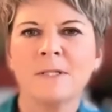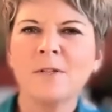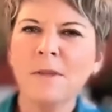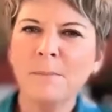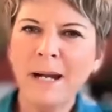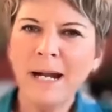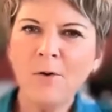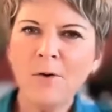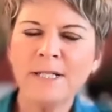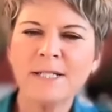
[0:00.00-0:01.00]
So the
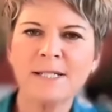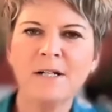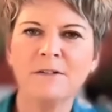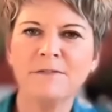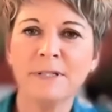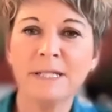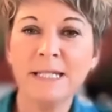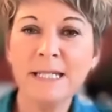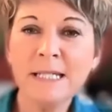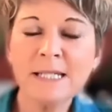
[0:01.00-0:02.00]
power itself
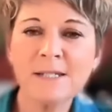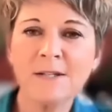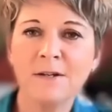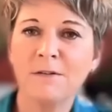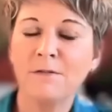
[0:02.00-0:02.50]
is